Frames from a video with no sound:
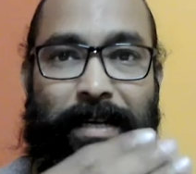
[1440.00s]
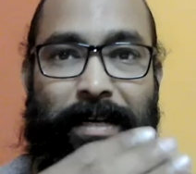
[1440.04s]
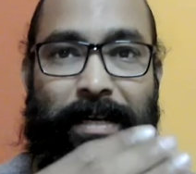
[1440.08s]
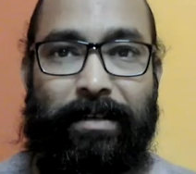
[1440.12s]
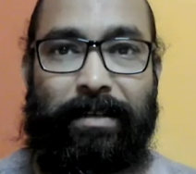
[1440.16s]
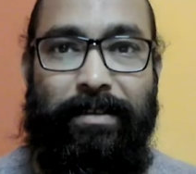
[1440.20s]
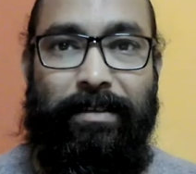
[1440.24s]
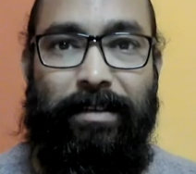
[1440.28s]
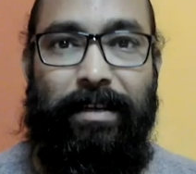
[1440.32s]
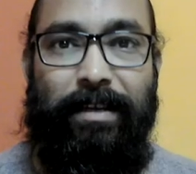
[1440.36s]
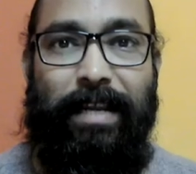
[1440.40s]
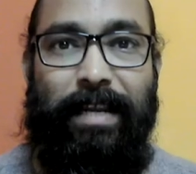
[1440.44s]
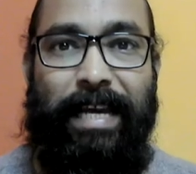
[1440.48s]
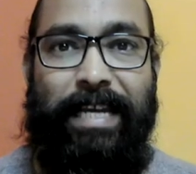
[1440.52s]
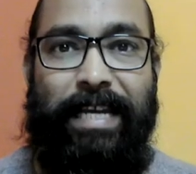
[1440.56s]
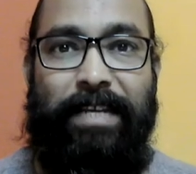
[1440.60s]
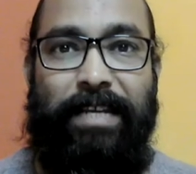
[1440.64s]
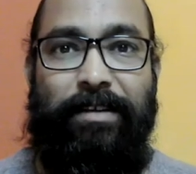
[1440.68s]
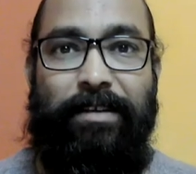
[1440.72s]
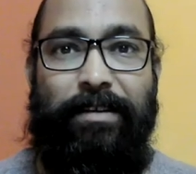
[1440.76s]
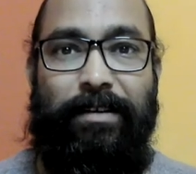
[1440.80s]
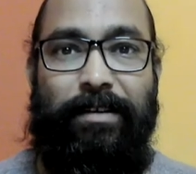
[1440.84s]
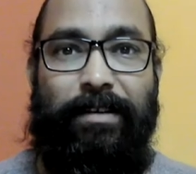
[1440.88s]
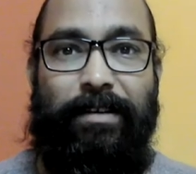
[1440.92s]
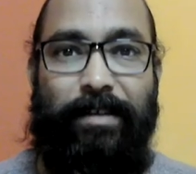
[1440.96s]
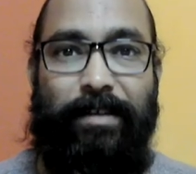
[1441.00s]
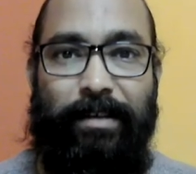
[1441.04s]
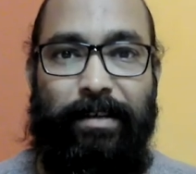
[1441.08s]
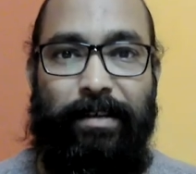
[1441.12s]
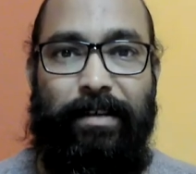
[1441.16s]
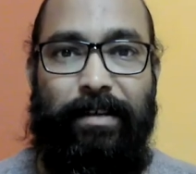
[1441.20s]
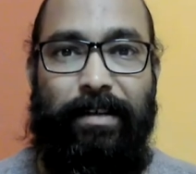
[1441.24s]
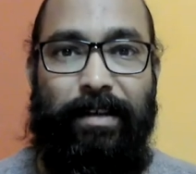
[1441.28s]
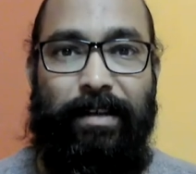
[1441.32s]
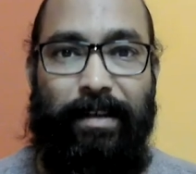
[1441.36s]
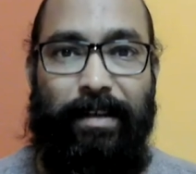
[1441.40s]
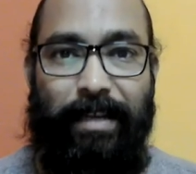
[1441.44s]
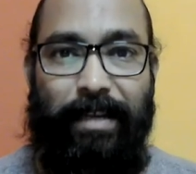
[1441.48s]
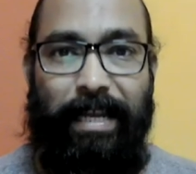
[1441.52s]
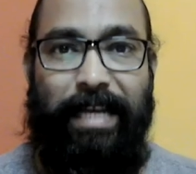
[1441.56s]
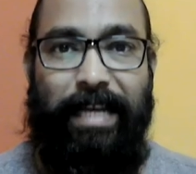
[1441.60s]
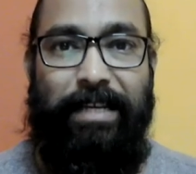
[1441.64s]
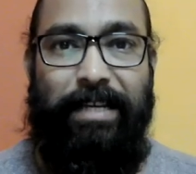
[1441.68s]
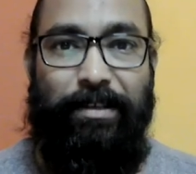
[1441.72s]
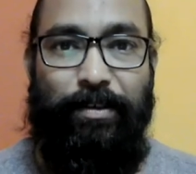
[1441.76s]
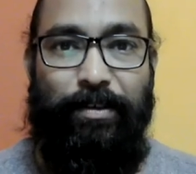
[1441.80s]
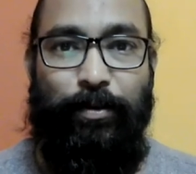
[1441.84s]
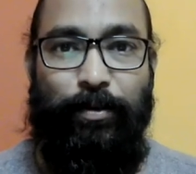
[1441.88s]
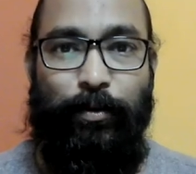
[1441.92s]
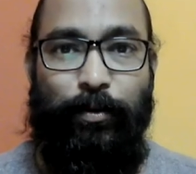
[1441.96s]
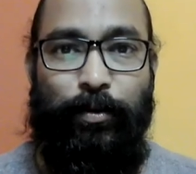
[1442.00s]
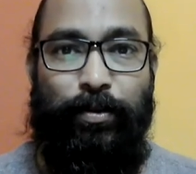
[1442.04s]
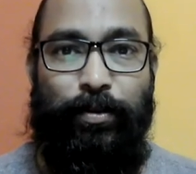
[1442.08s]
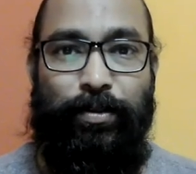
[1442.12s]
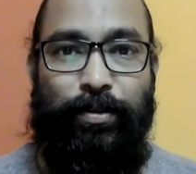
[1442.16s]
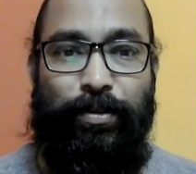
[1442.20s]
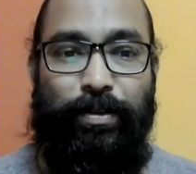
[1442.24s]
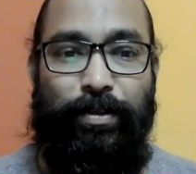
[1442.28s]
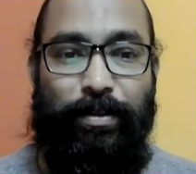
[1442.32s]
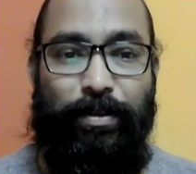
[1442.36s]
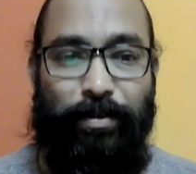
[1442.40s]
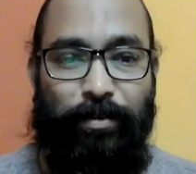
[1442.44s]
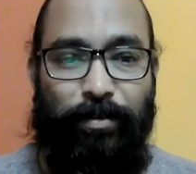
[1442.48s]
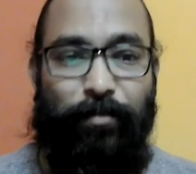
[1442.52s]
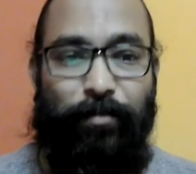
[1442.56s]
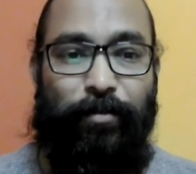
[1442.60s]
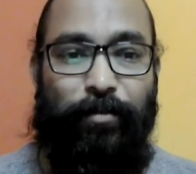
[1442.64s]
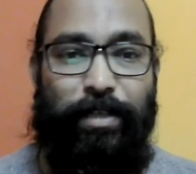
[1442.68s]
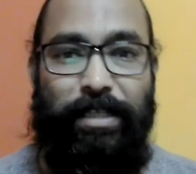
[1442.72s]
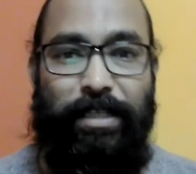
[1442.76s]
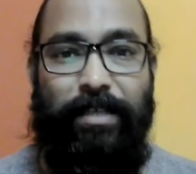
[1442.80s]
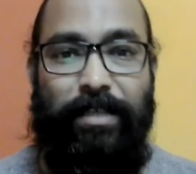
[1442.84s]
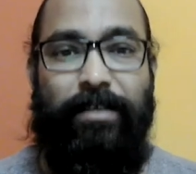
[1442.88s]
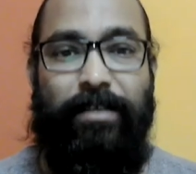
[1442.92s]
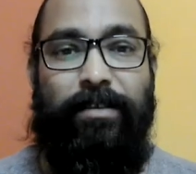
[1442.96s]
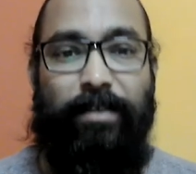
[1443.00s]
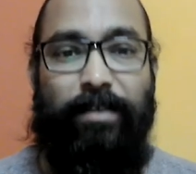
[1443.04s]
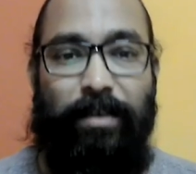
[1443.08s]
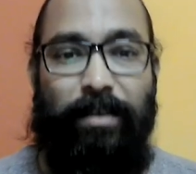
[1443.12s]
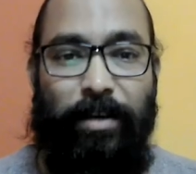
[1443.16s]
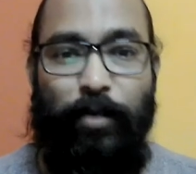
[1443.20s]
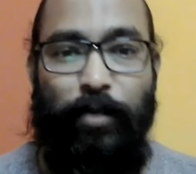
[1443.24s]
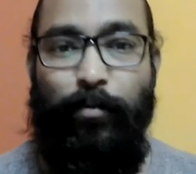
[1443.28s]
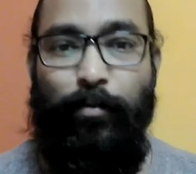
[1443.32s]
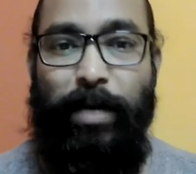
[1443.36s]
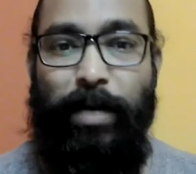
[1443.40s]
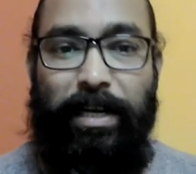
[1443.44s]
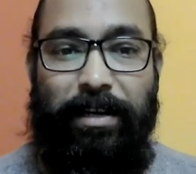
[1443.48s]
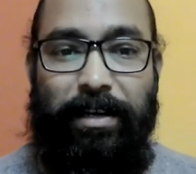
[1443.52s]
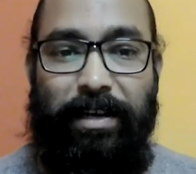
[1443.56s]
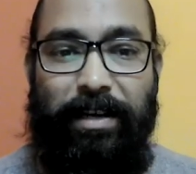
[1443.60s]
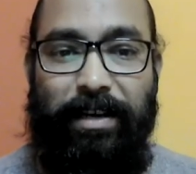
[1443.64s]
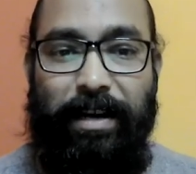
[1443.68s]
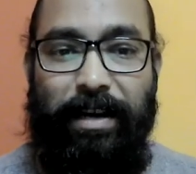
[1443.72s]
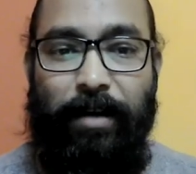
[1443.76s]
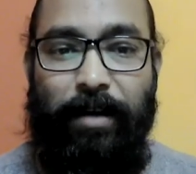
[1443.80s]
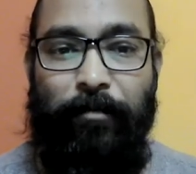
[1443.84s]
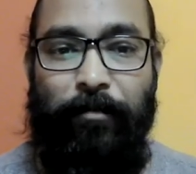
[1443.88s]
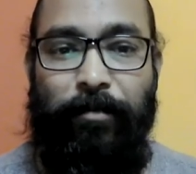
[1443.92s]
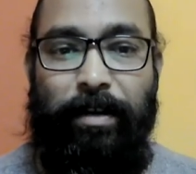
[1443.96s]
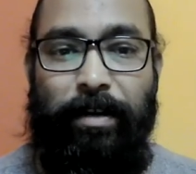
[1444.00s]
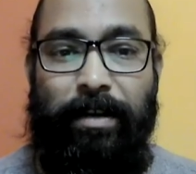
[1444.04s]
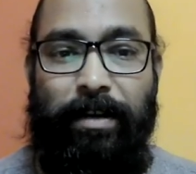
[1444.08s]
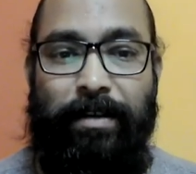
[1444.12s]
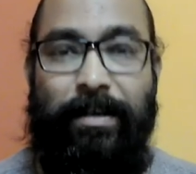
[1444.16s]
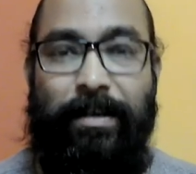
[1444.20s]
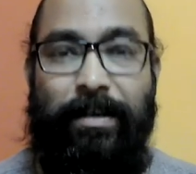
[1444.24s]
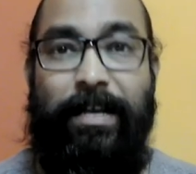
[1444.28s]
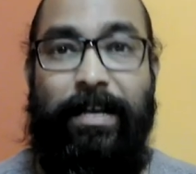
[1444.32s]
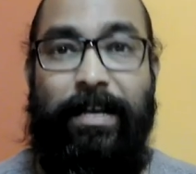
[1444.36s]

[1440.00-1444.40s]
is the light source, which is humanly crafted.